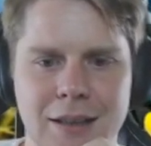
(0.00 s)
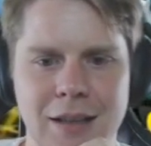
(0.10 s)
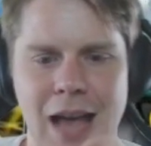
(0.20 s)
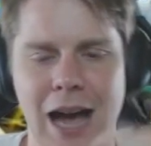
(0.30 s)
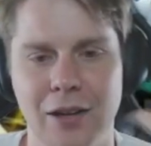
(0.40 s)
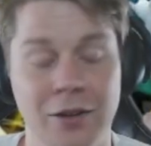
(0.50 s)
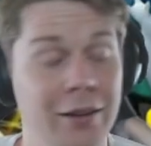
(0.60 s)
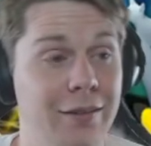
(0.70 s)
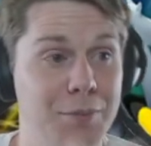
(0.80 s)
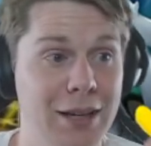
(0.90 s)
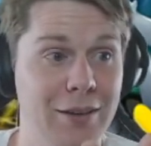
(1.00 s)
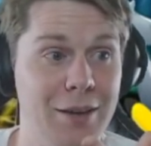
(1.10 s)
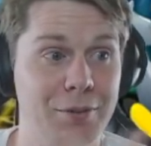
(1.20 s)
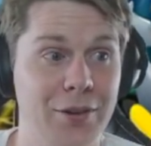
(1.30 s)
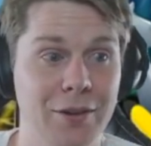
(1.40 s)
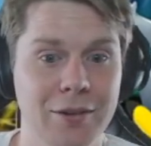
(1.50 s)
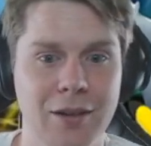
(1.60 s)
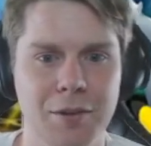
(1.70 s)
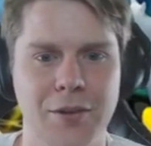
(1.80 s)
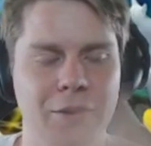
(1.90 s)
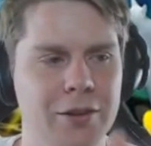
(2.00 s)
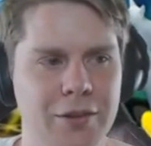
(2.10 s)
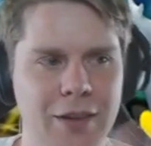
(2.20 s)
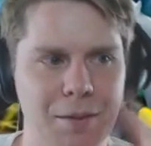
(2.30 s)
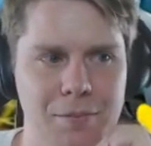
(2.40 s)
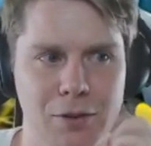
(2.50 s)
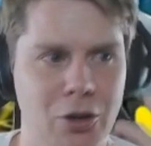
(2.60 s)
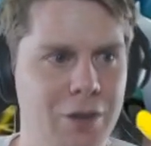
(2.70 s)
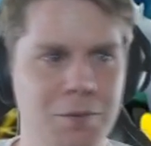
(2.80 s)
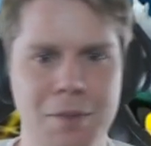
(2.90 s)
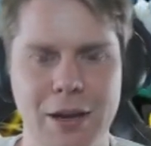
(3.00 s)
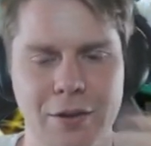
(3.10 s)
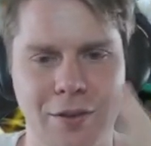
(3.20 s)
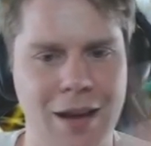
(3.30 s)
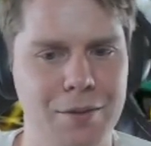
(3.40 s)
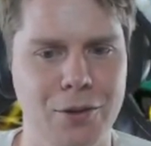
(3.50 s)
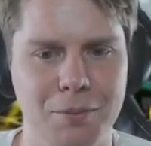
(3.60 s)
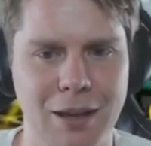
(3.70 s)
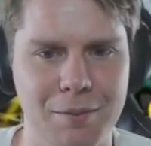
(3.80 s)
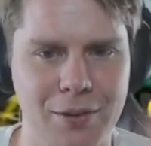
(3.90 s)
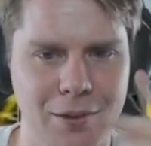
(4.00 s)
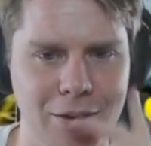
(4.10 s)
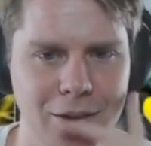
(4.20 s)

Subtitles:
How good is the Mega Absol? I'm sorry, not even Mega, just that normal Absol.